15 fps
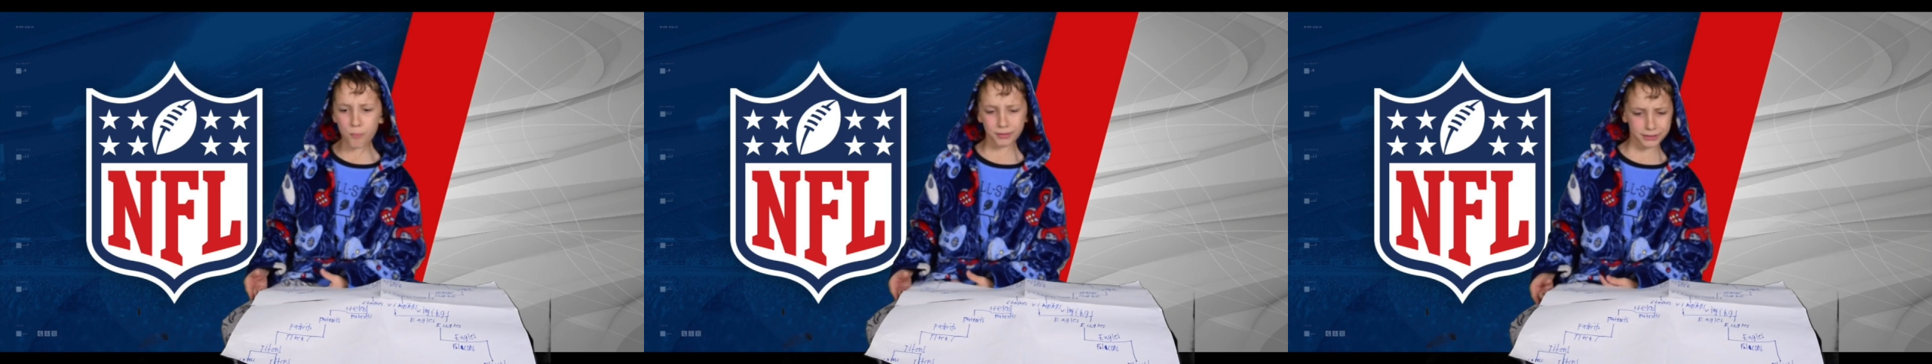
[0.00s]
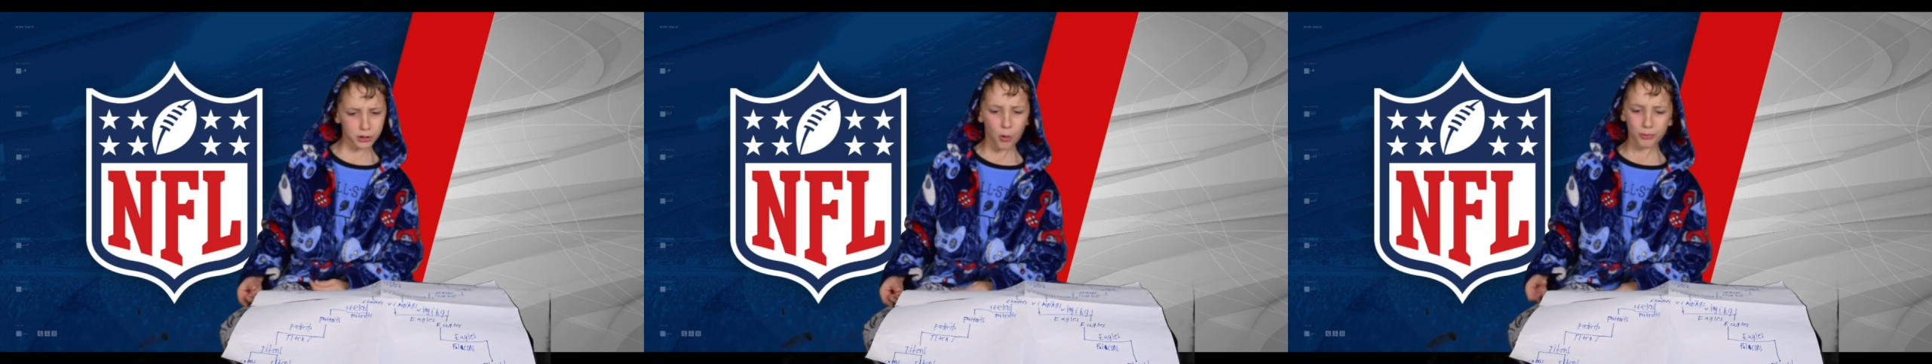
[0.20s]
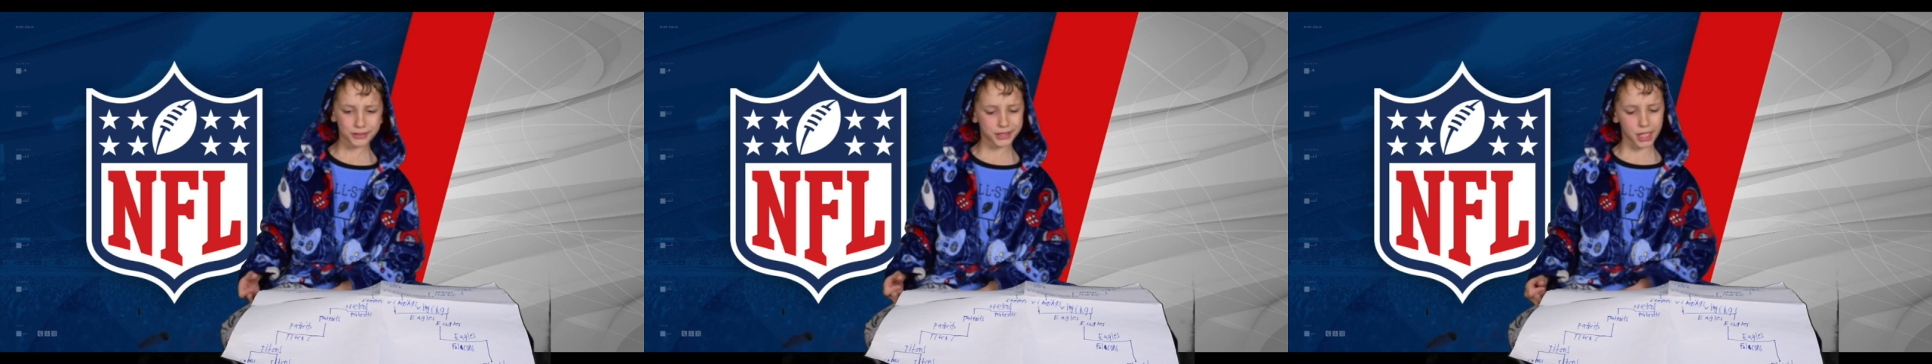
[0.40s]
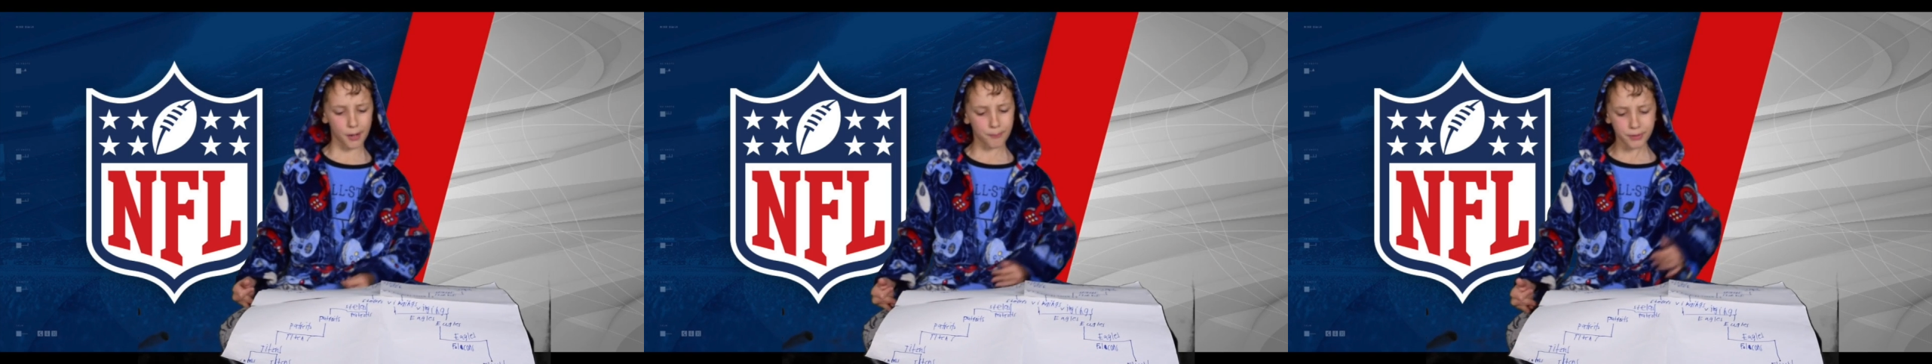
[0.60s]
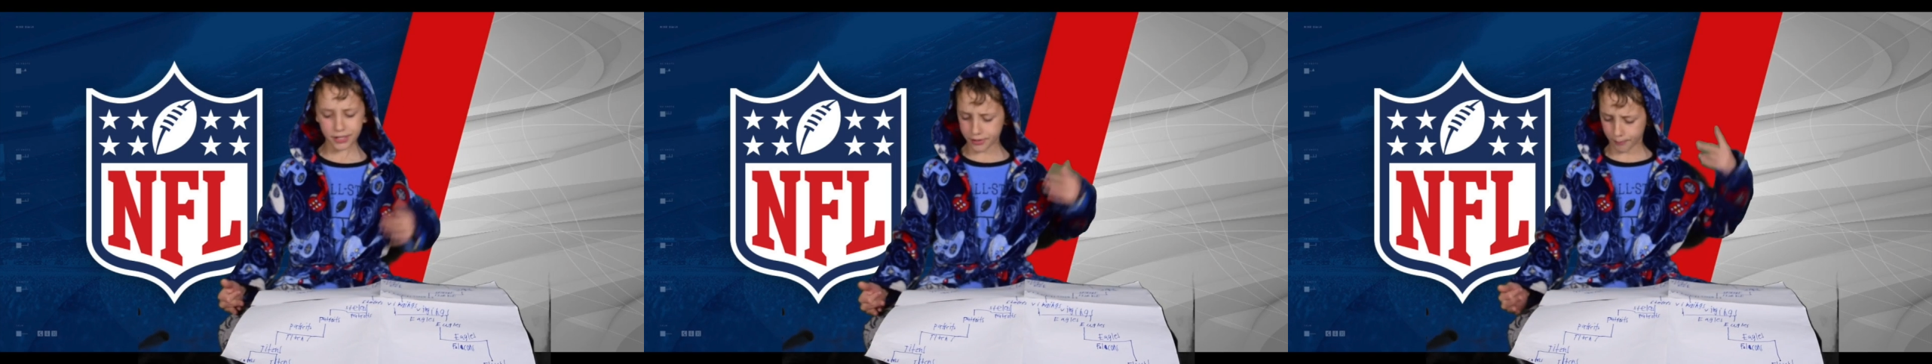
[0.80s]
is always going
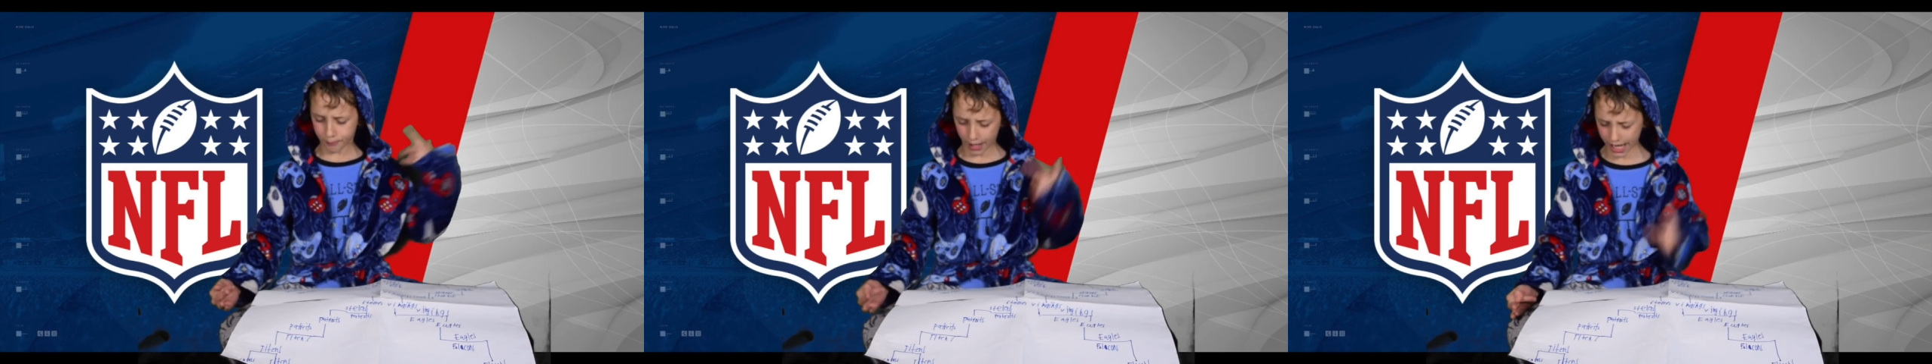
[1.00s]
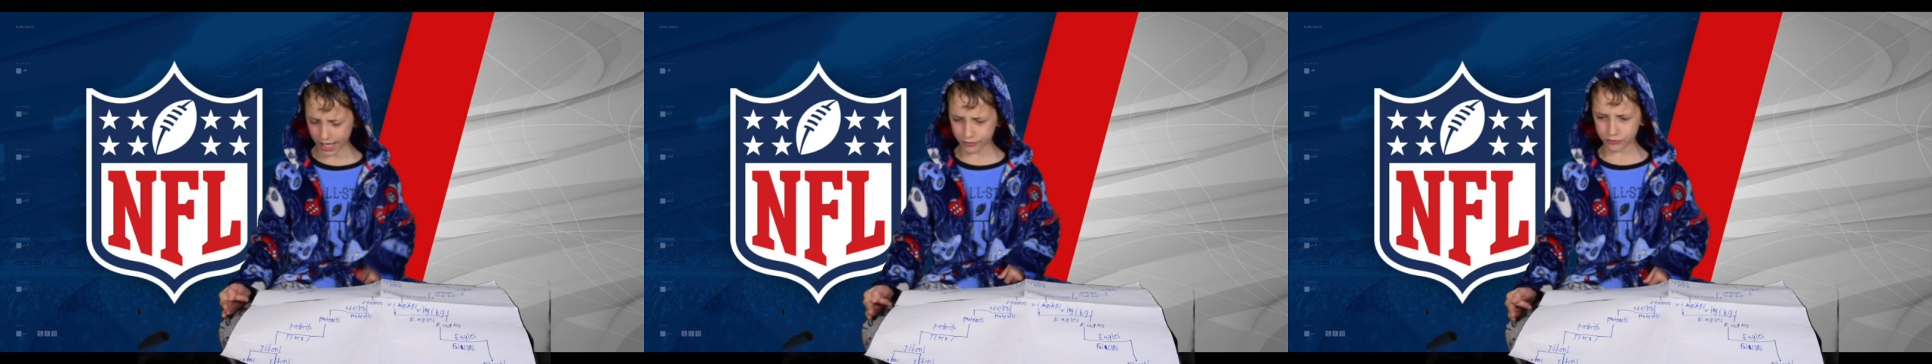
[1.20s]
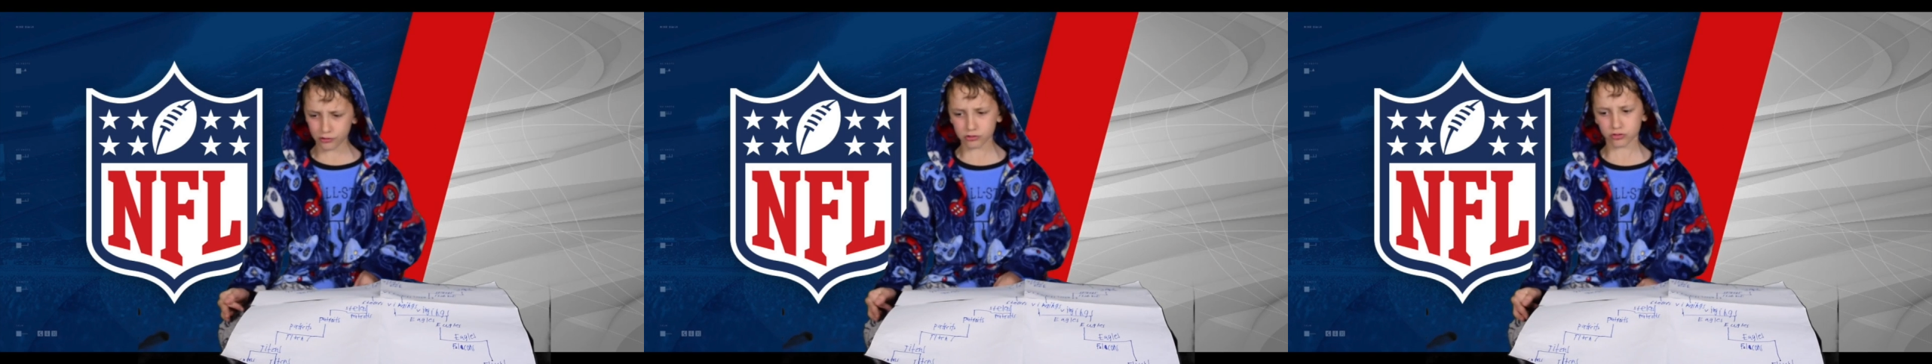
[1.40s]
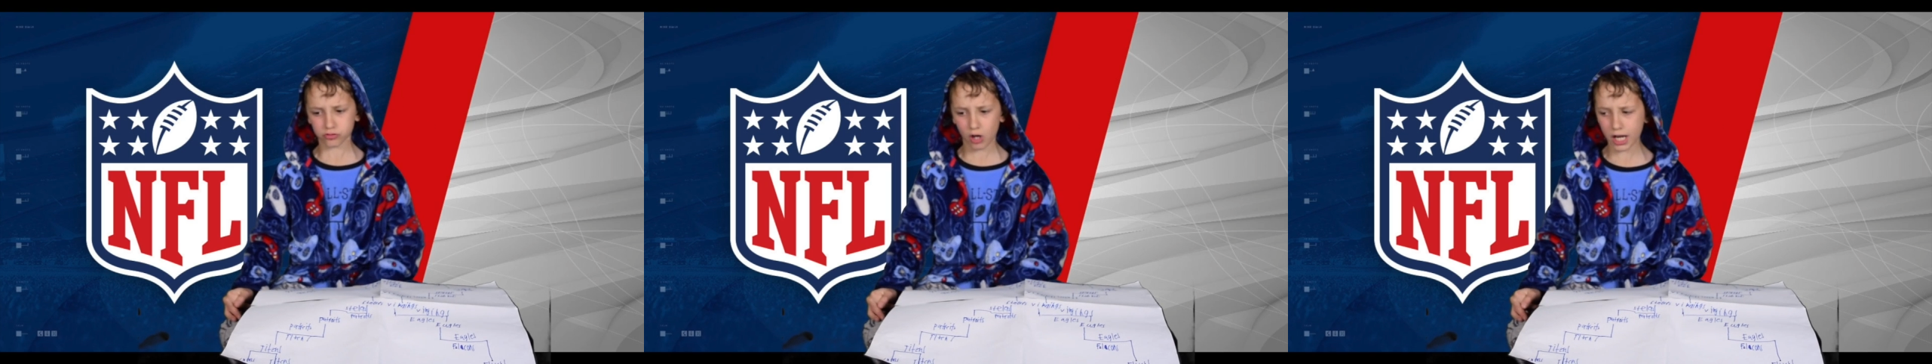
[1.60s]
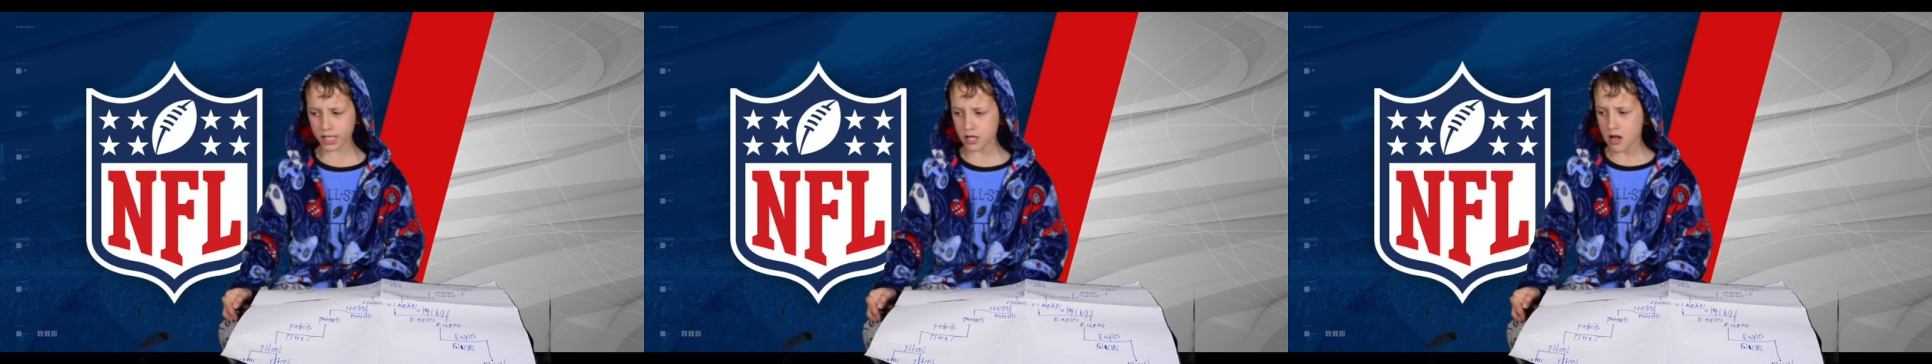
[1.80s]
to beat the Panthers,
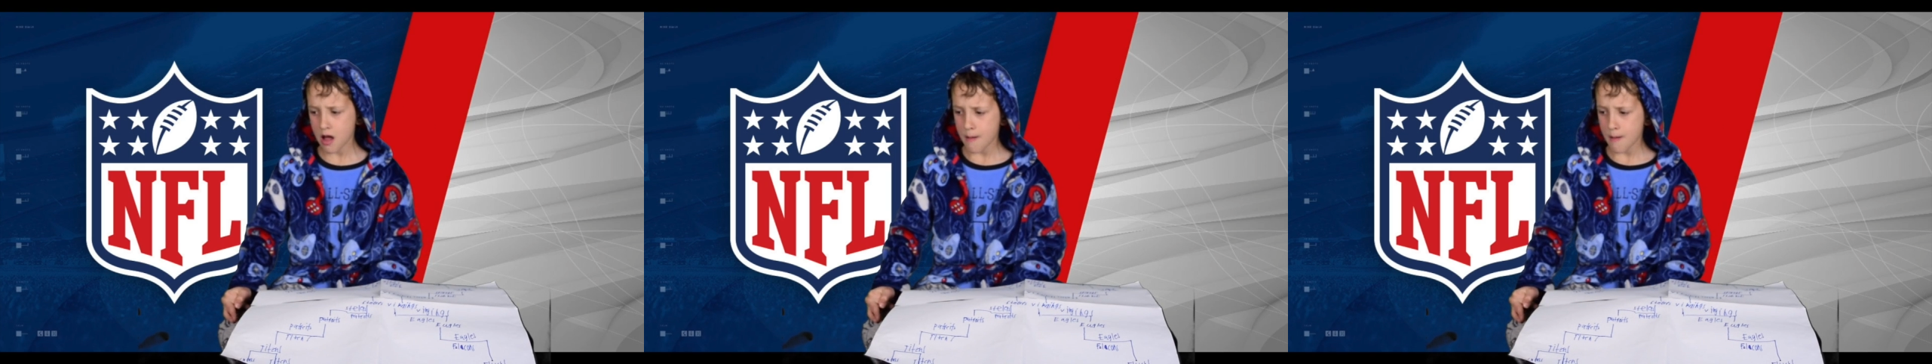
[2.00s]
right?